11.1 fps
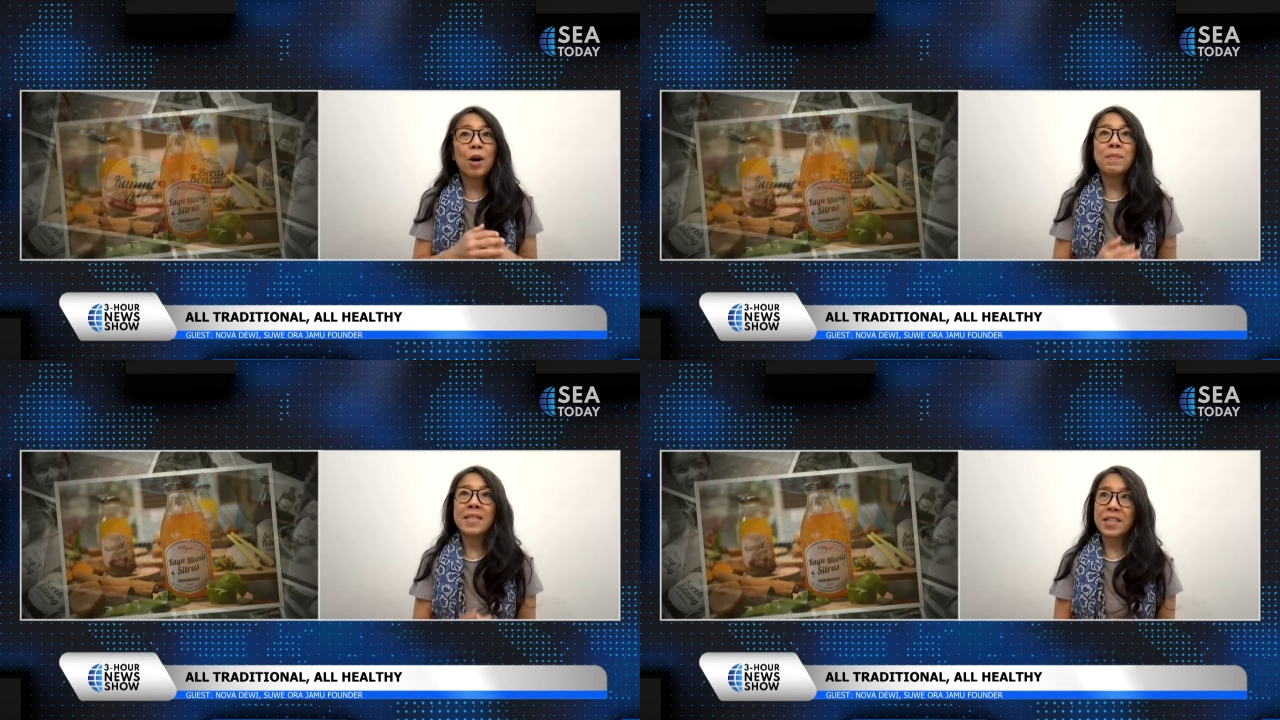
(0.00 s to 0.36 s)

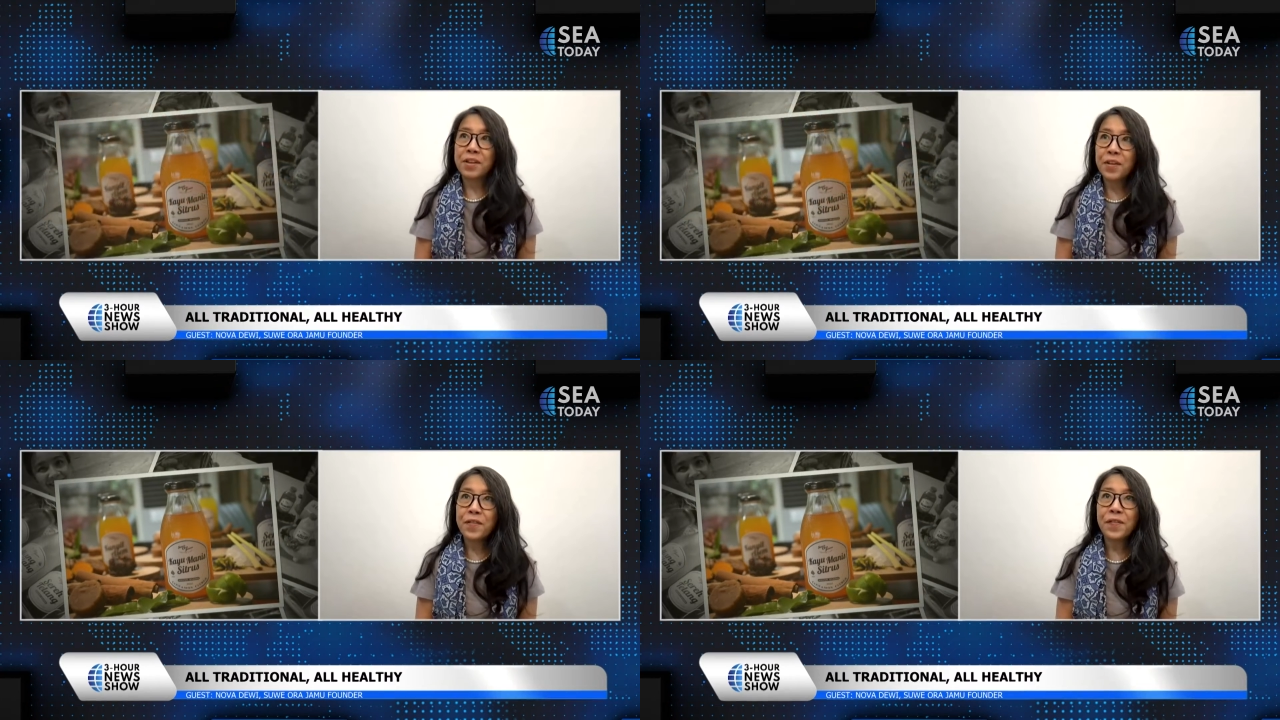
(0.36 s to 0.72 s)

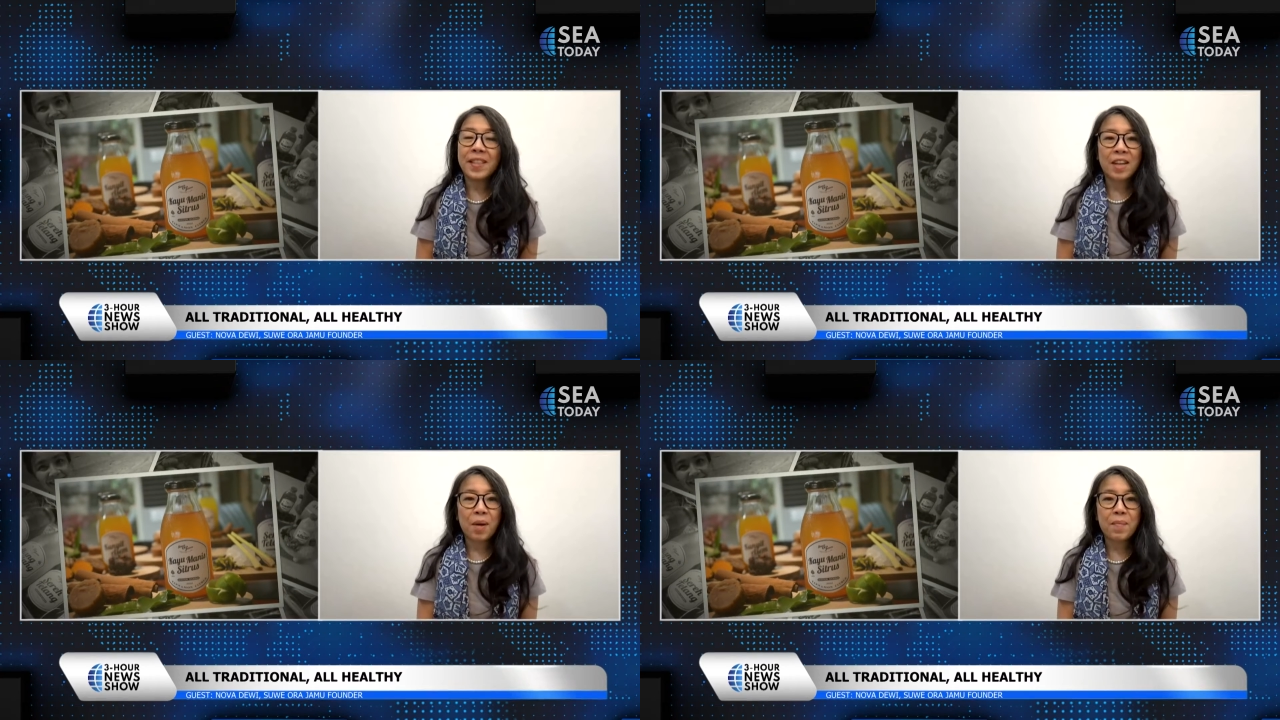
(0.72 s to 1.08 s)

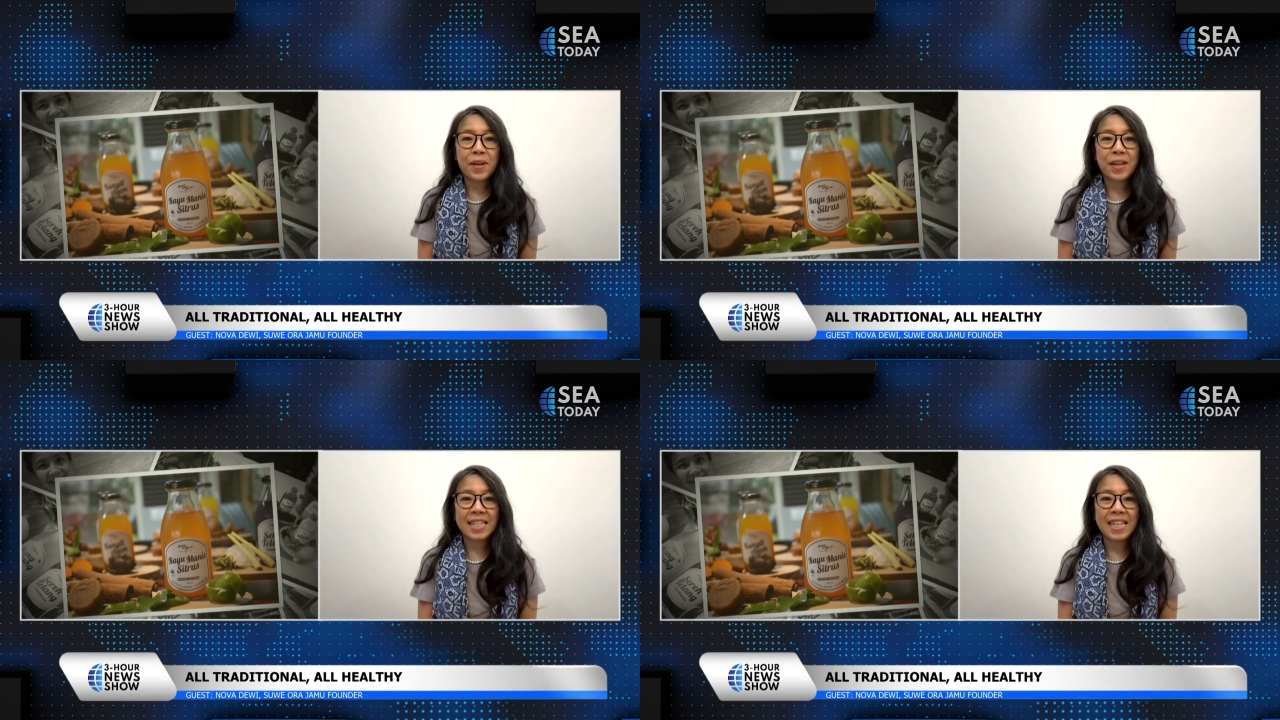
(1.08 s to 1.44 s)
observed the
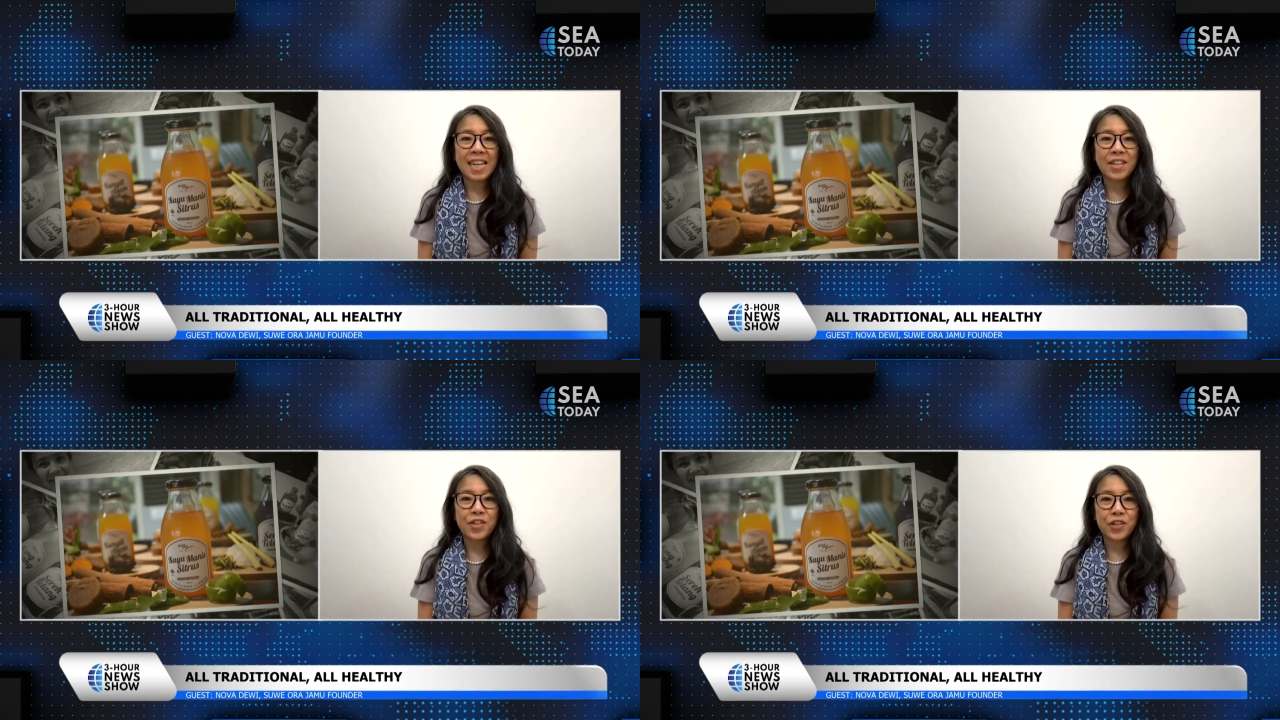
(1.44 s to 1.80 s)

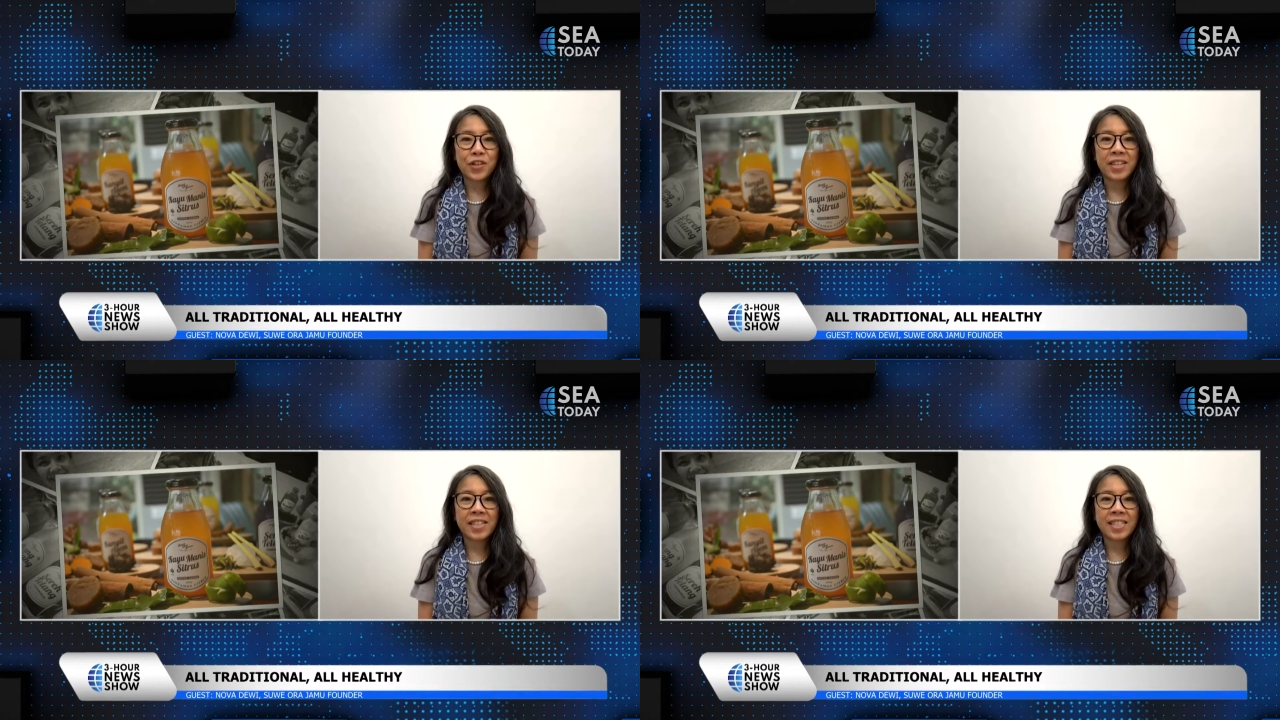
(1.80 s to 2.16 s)
community in
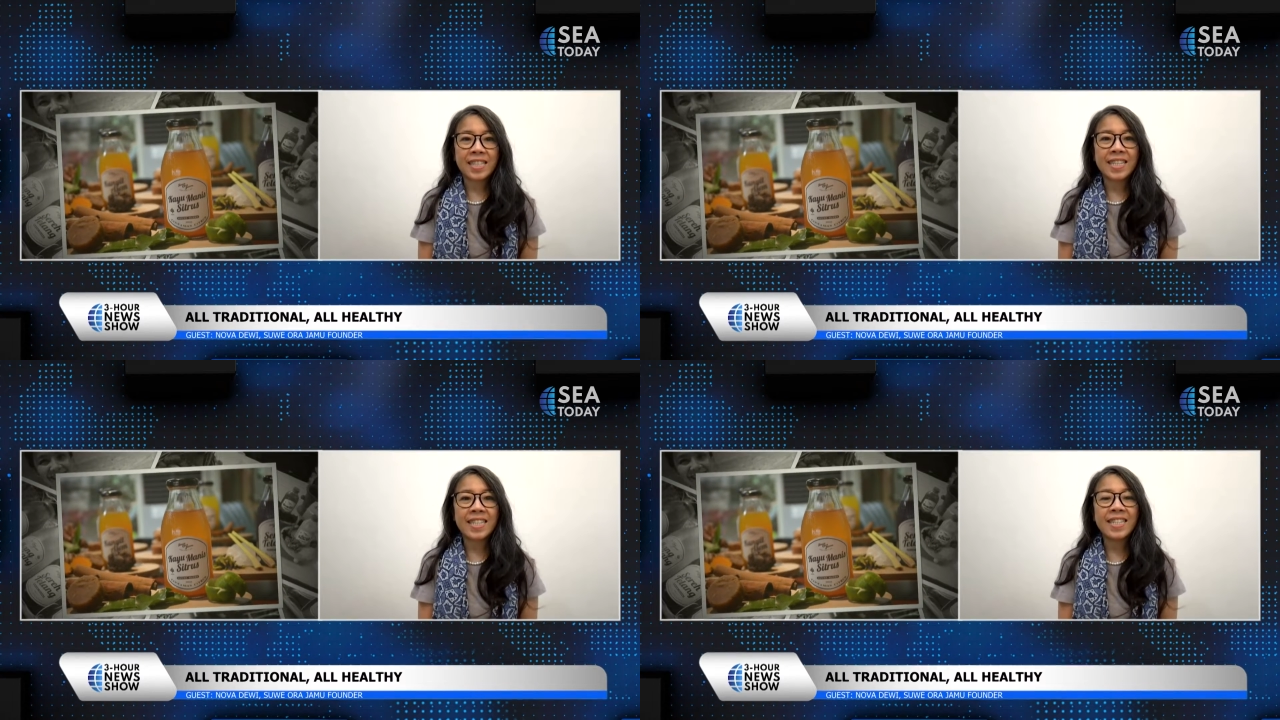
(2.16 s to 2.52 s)

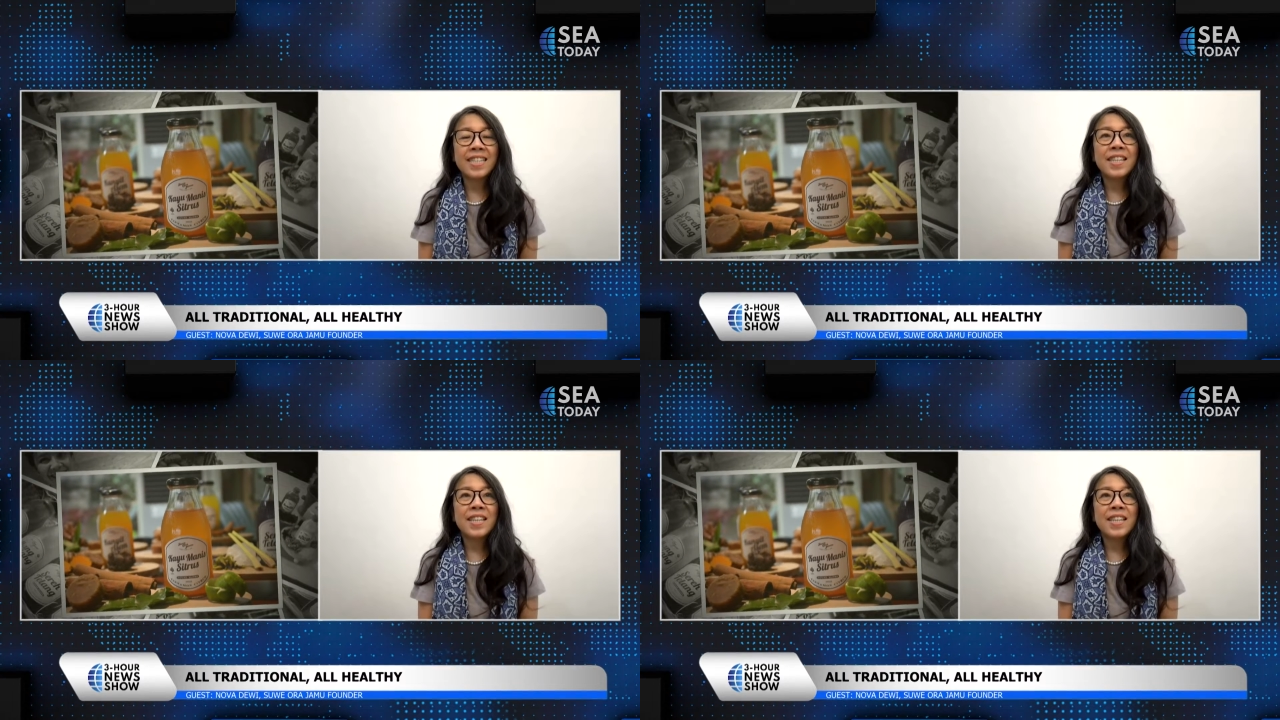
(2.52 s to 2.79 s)
Jakarta,